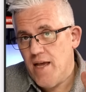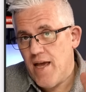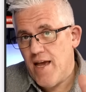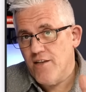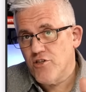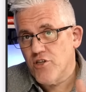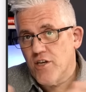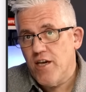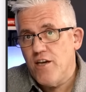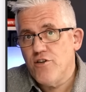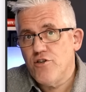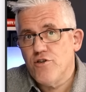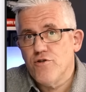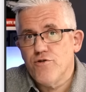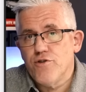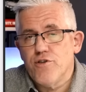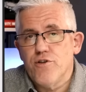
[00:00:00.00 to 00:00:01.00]

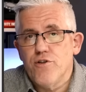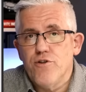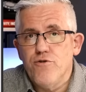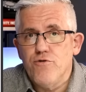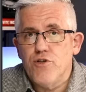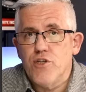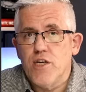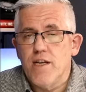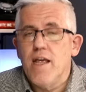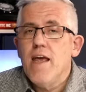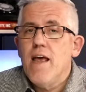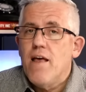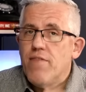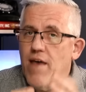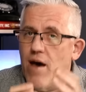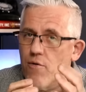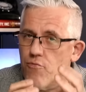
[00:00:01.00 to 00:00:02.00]
educational solution
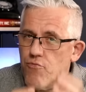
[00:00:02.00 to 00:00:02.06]
that